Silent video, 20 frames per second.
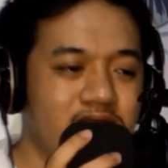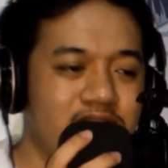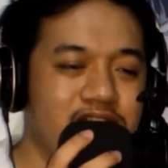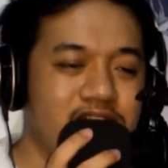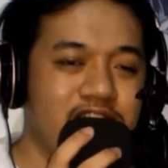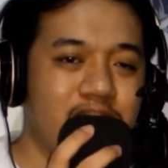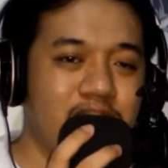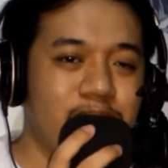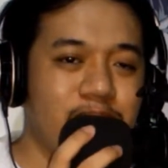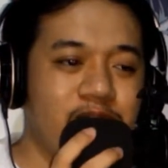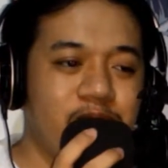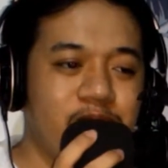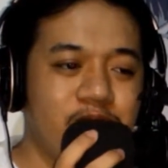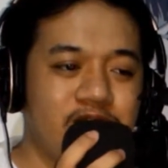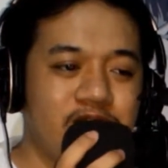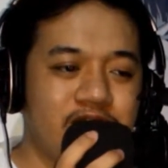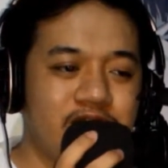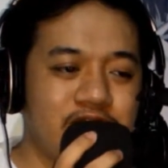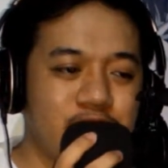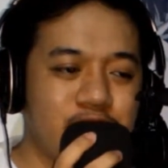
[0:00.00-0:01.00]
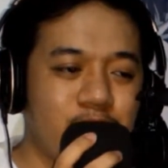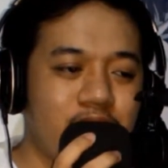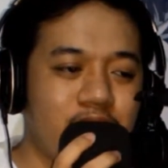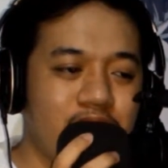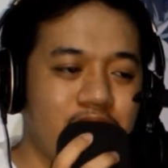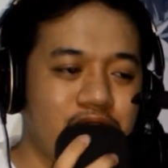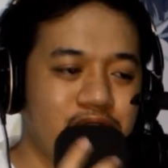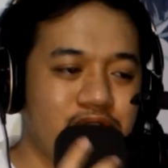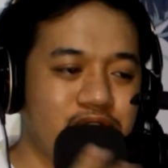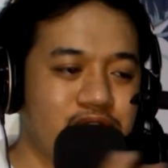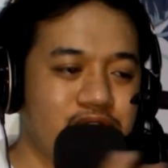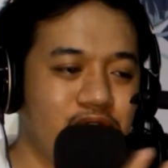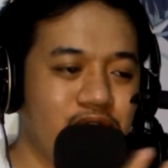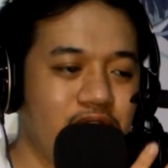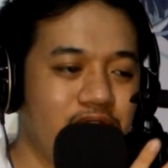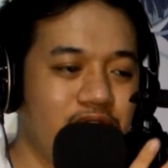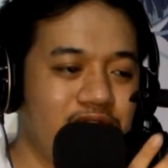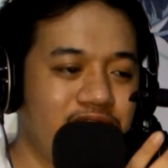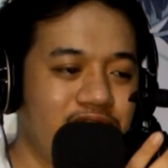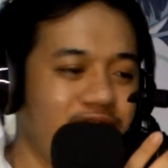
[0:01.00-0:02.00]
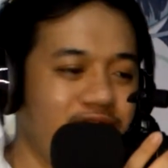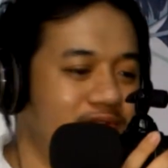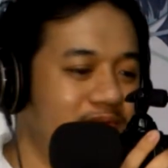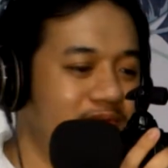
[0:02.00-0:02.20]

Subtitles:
This type of music is what I used to love.